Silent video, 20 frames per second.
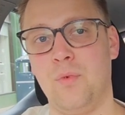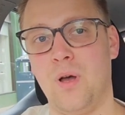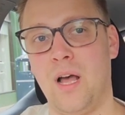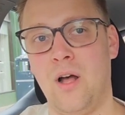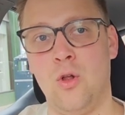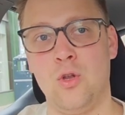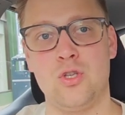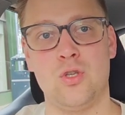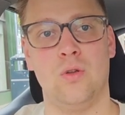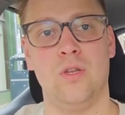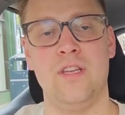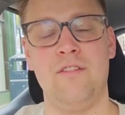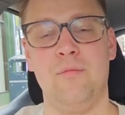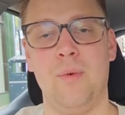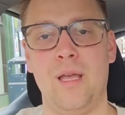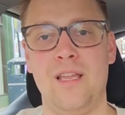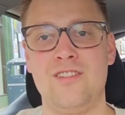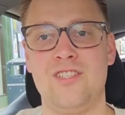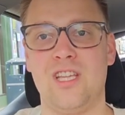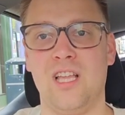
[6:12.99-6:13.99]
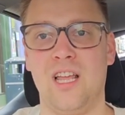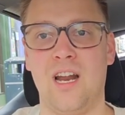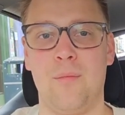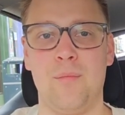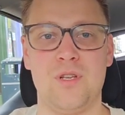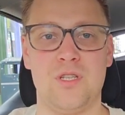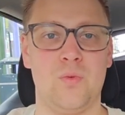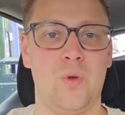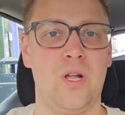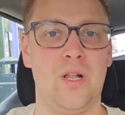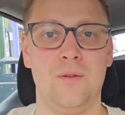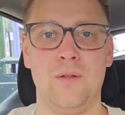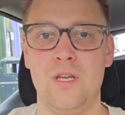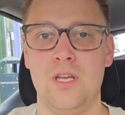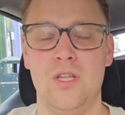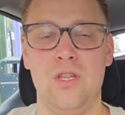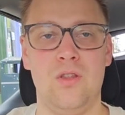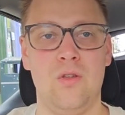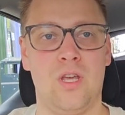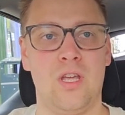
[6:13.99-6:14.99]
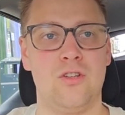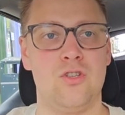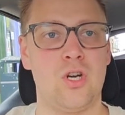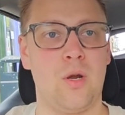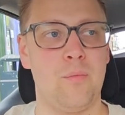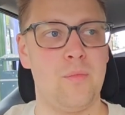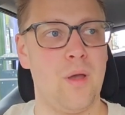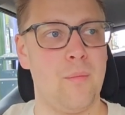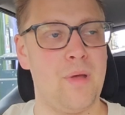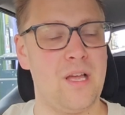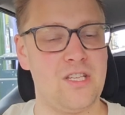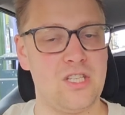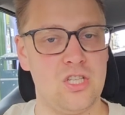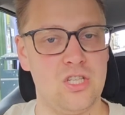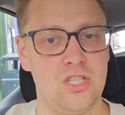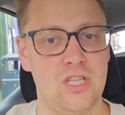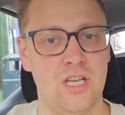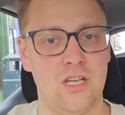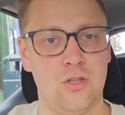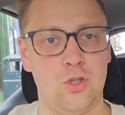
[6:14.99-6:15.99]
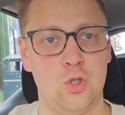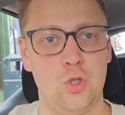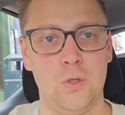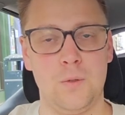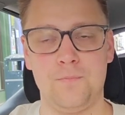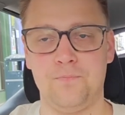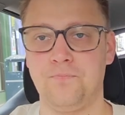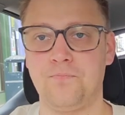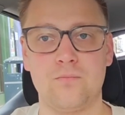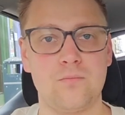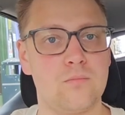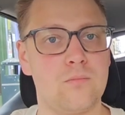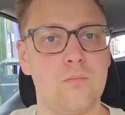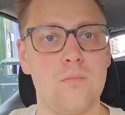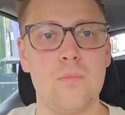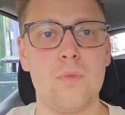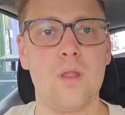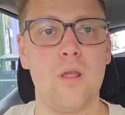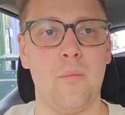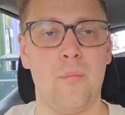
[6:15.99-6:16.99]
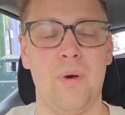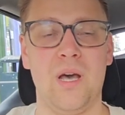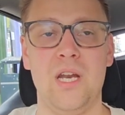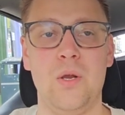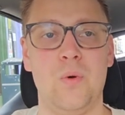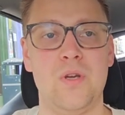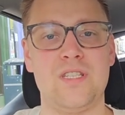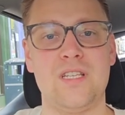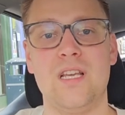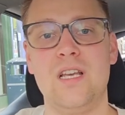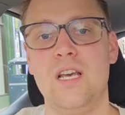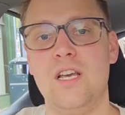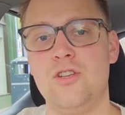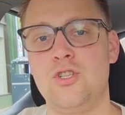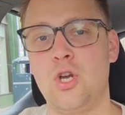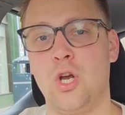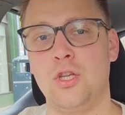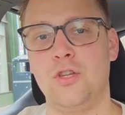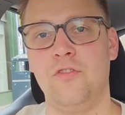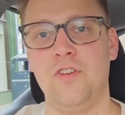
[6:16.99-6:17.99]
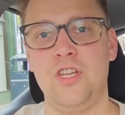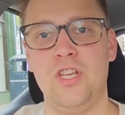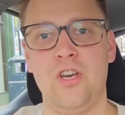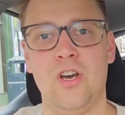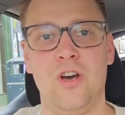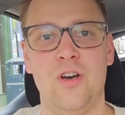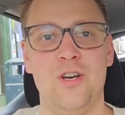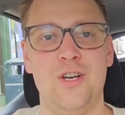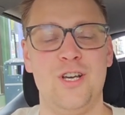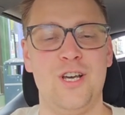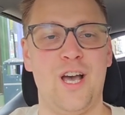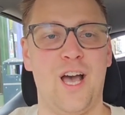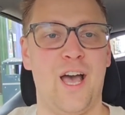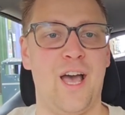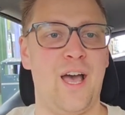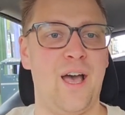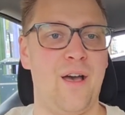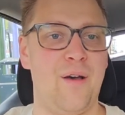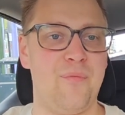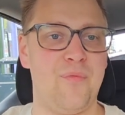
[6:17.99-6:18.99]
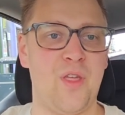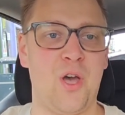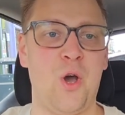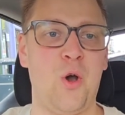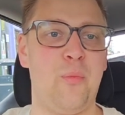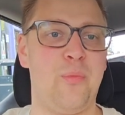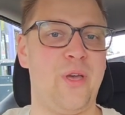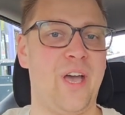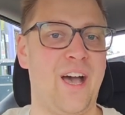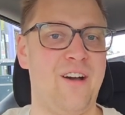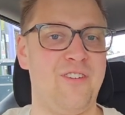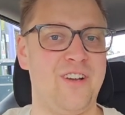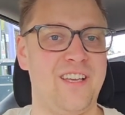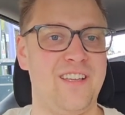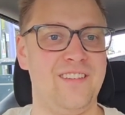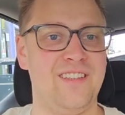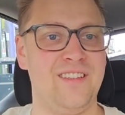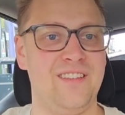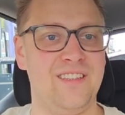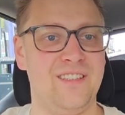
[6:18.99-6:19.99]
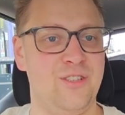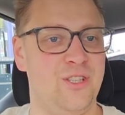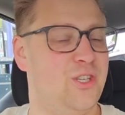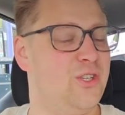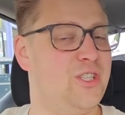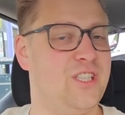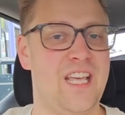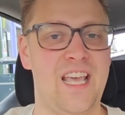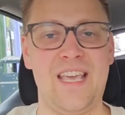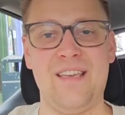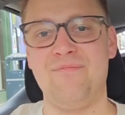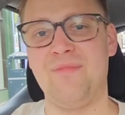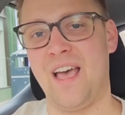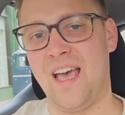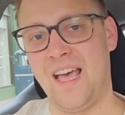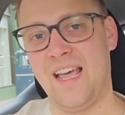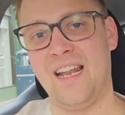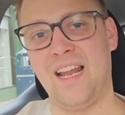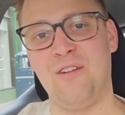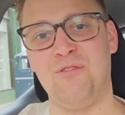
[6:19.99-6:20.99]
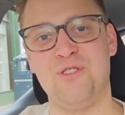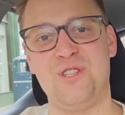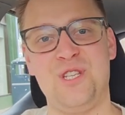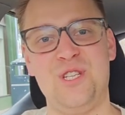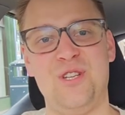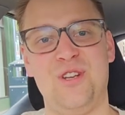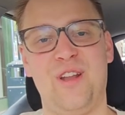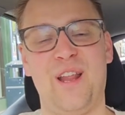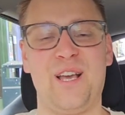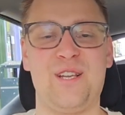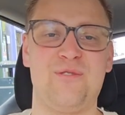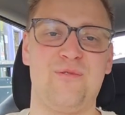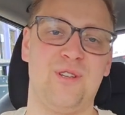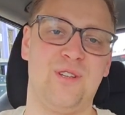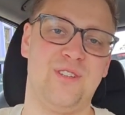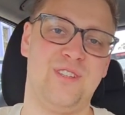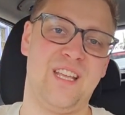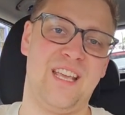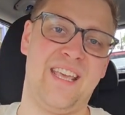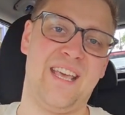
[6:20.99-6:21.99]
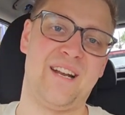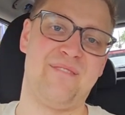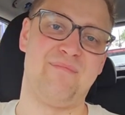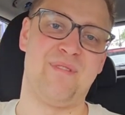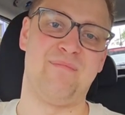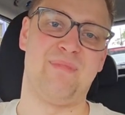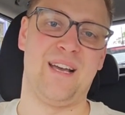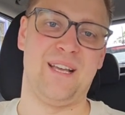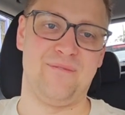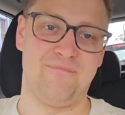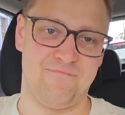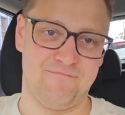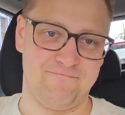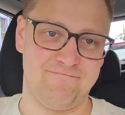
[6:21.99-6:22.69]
Also leave my Instagram as well, you can drop me a message there too. But anyways, short video, I hope you have a good day, and I will see you in the next one. Take care, bye bye.